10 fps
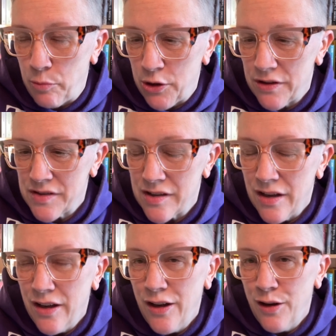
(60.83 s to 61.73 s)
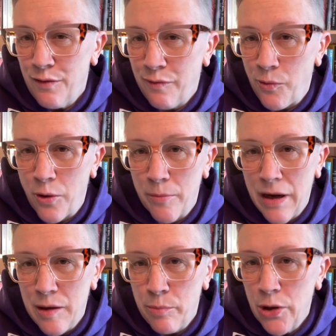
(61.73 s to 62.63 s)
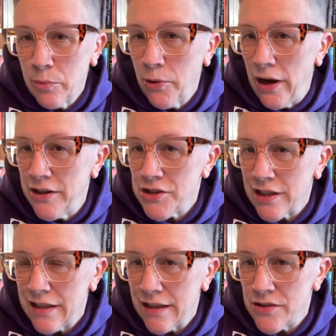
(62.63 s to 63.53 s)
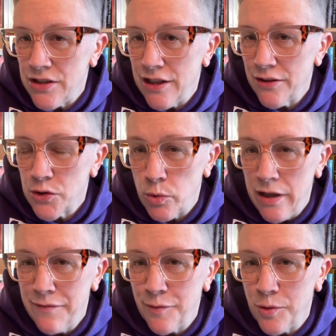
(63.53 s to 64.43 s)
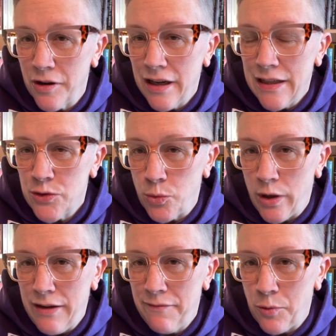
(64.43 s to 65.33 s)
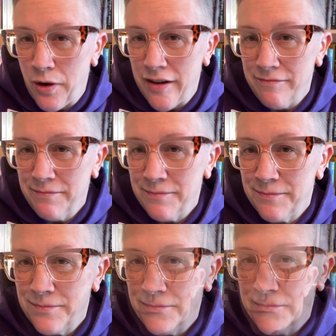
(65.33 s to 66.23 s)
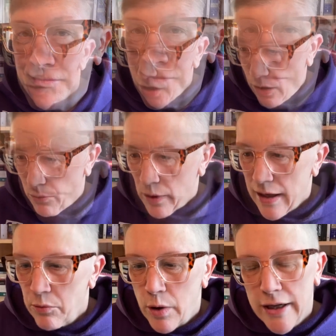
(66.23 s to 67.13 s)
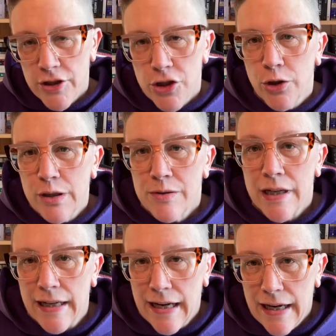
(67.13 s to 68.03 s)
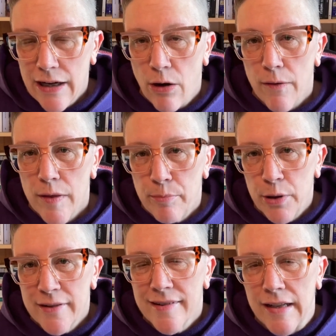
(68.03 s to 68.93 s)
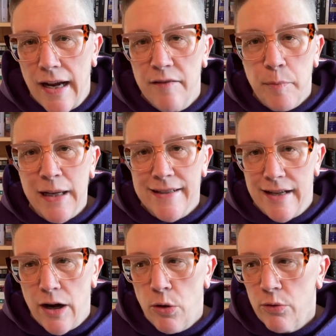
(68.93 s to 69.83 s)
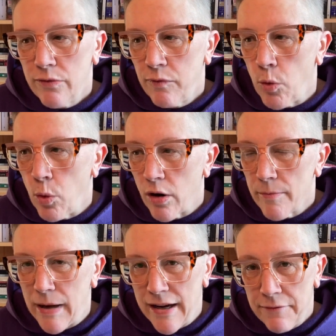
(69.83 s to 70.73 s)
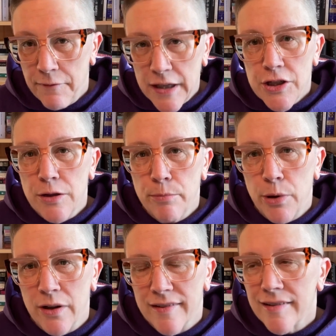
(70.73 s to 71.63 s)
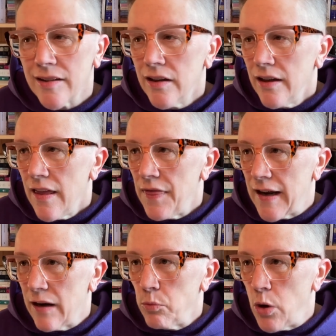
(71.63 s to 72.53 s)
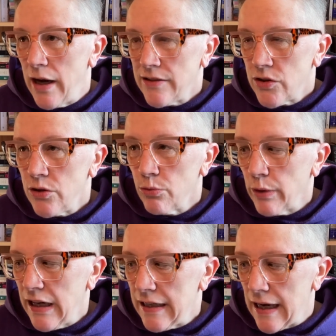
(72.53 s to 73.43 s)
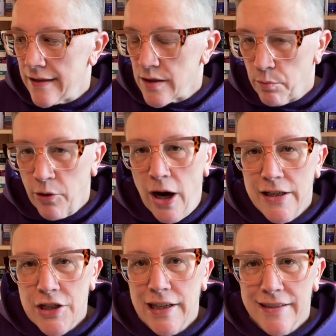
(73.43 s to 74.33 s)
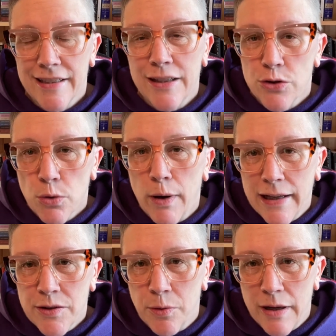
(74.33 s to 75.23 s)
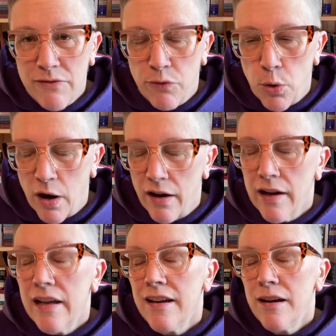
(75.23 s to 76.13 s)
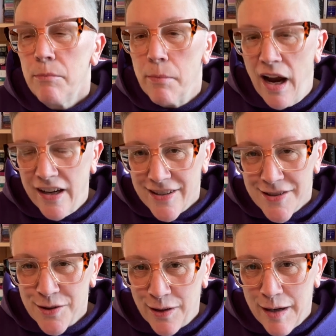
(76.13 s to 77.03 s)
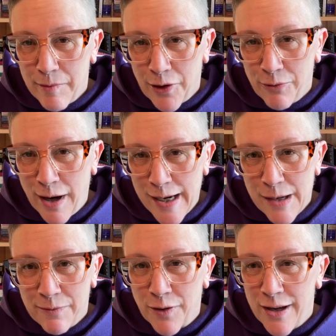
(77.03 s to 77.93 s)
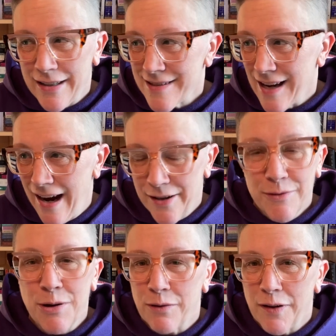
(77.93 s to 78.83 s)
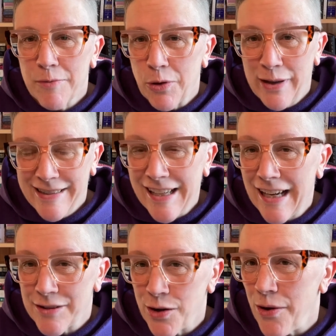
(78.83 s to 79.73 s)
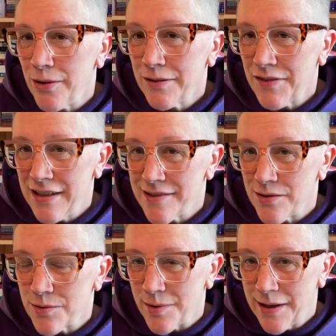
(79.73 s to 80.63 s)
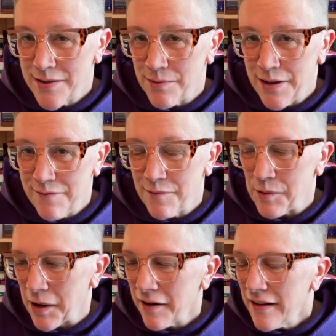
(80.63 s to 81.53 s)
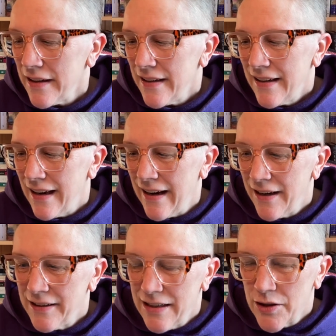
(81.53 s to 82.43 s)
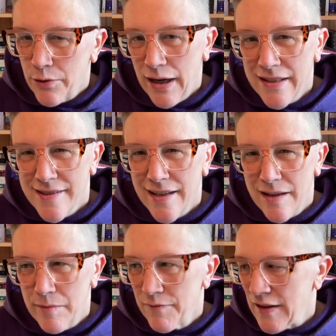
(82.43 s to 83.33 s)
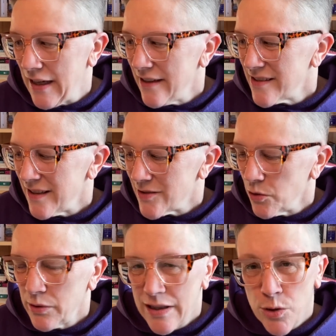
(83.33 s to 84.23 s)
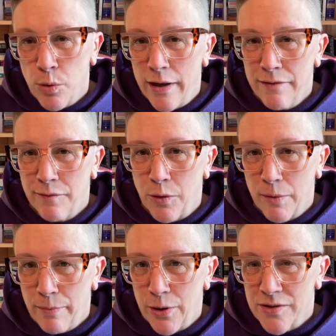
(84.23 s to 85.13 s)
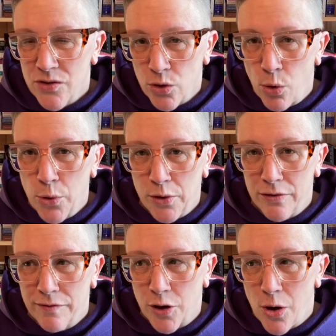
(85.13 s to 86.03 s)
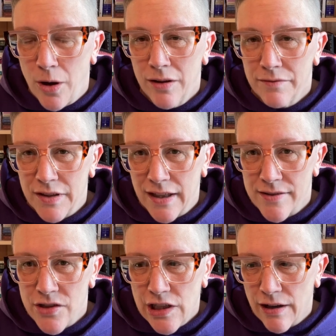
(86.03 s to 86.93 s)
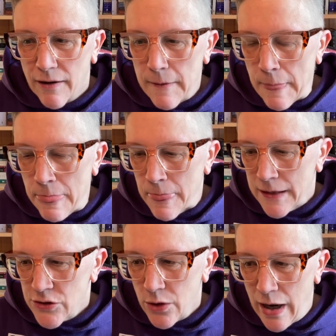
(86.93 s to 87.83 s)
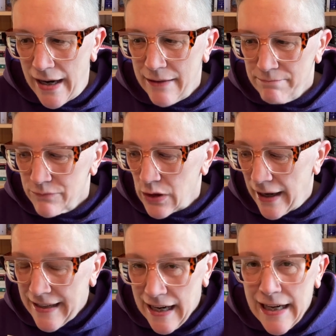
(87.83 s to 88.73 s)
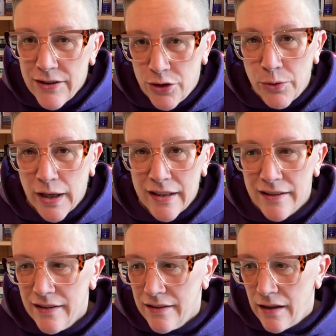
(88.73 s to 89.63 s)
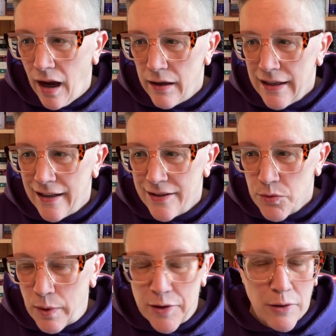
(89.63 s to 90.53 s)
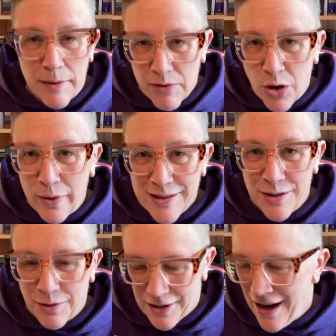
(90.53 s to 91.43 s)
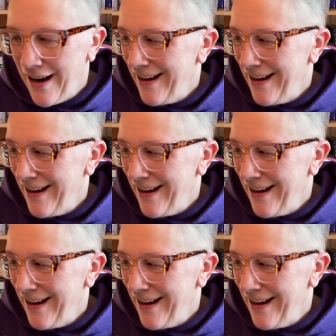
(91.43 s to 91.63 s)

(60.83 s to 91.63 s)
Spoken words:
books for my book project next year, 24 and 24. So what I want to show you today are the books that I've picked out for my fiction books that I want to read as a project in 2024. My disclaimer right up front is I don't know if I'm going to get to all of these in 2024. And in the grand scheme of things, it's only 24 books total for all of next year. So I can do it. It's whether I'm going to or not.